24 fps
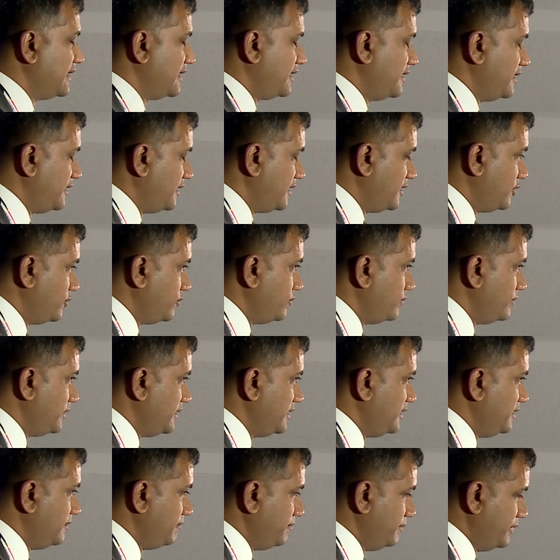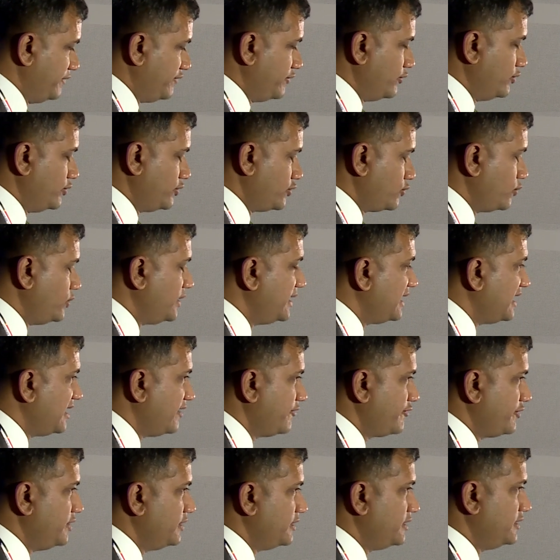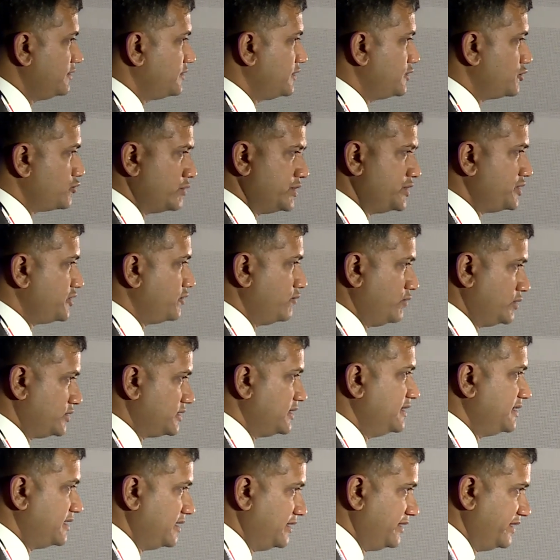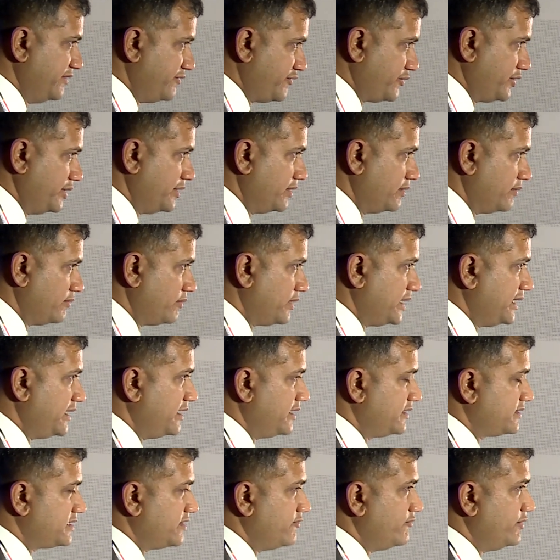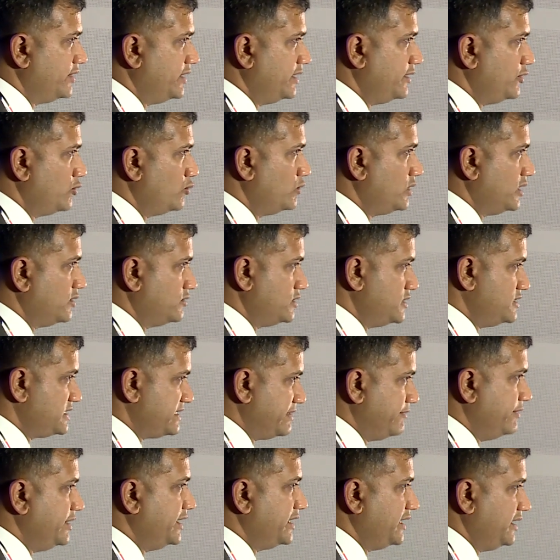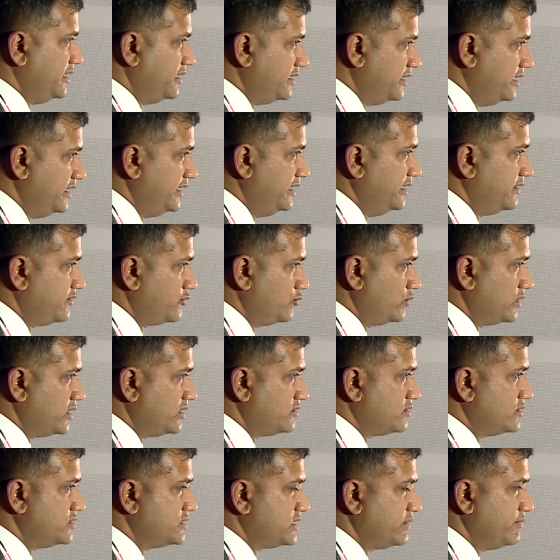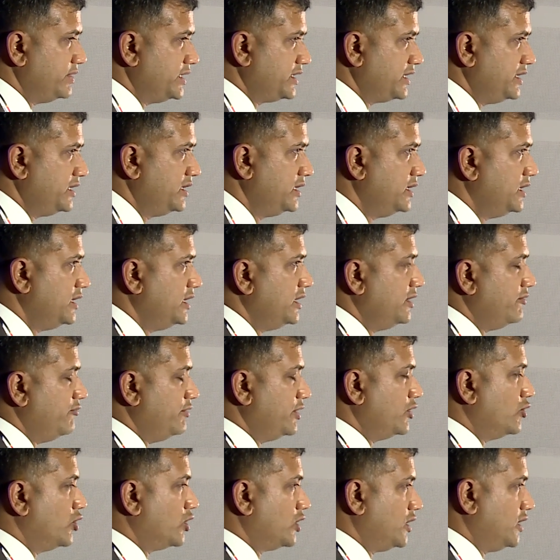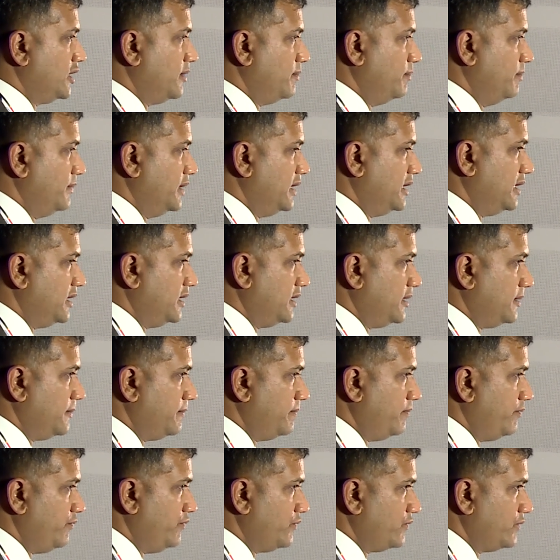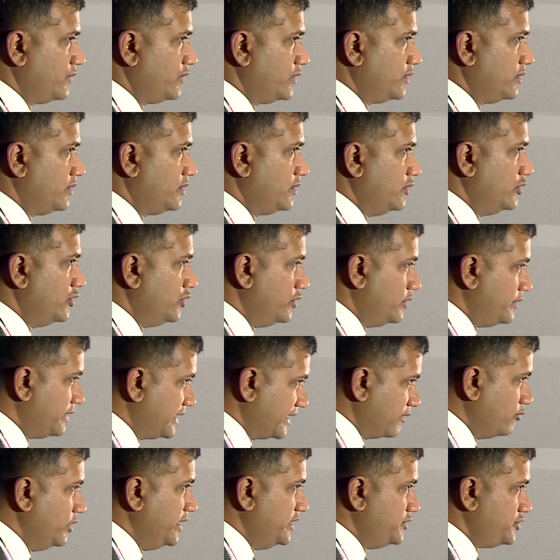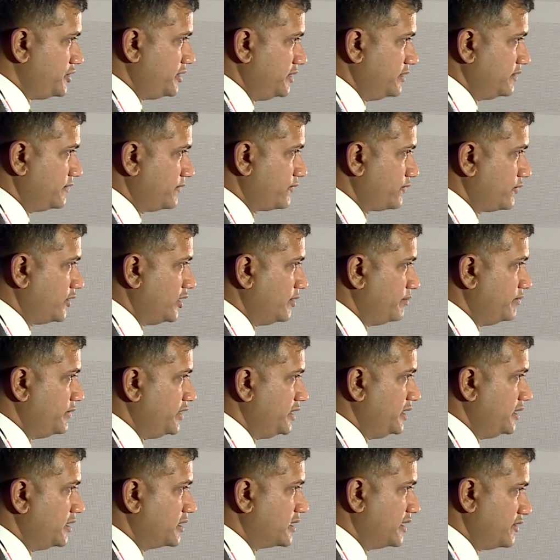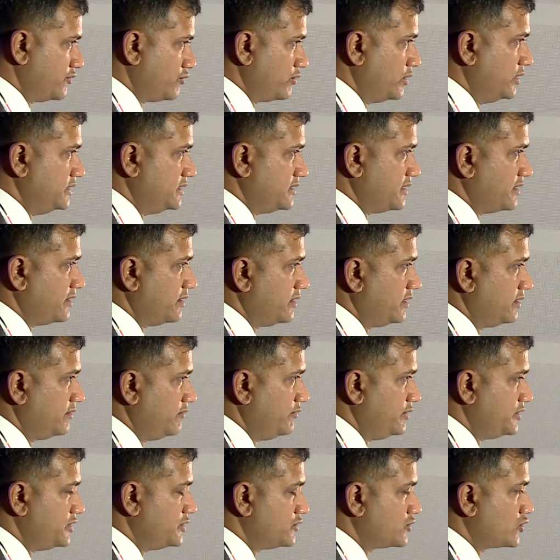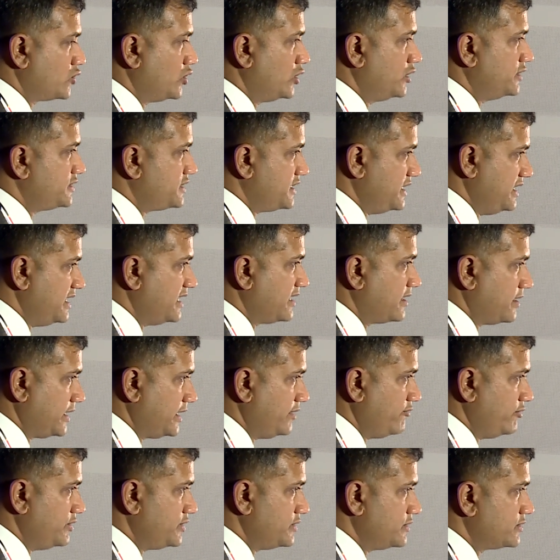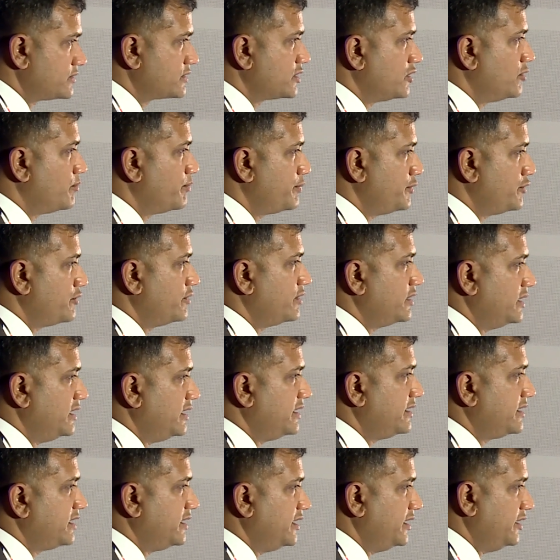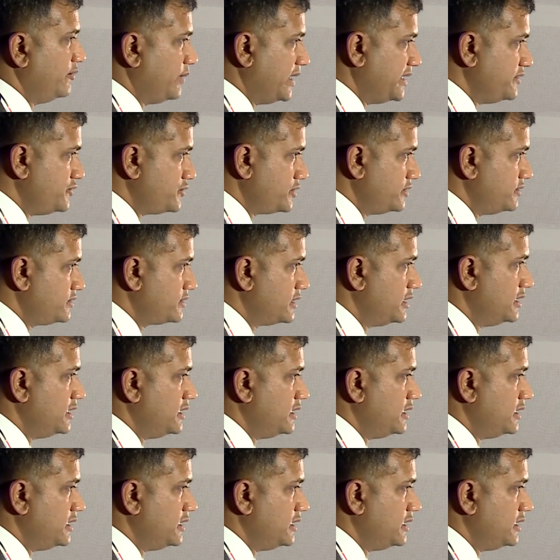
are now, before 2.5 years, the situation was a little different, right? It's somewhere in 2017, early 2017, we got a regulation from the Controller General, which is called CRI, which is Computer Related Inventions